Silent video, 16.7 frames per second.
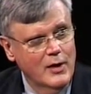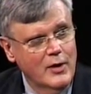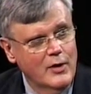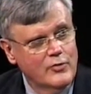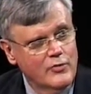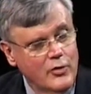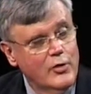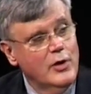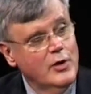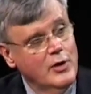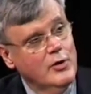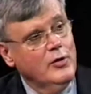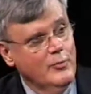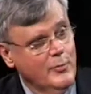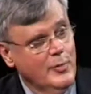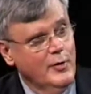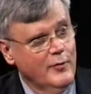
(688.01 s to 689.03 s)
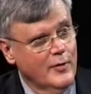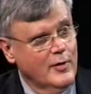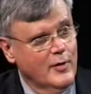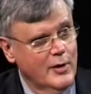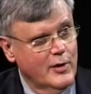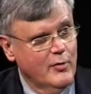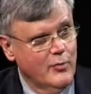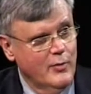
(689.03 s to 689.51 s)
So you're
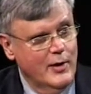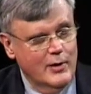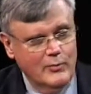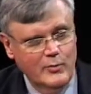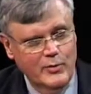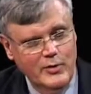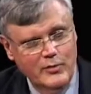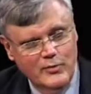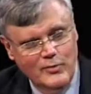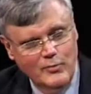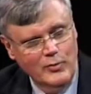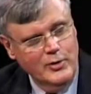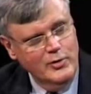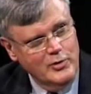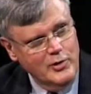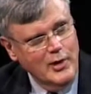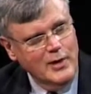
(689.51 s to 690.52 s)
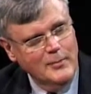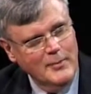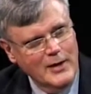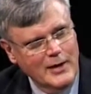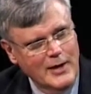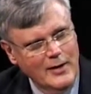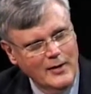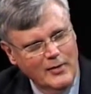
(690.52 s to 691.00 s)
perfectly correct when you talk about
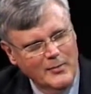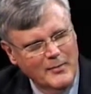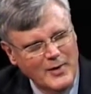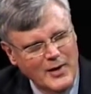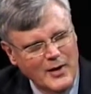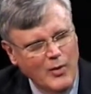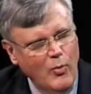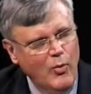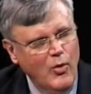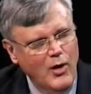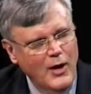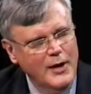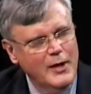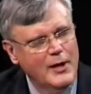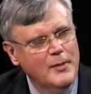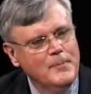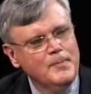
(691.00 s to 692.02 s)
kind of the marijuana,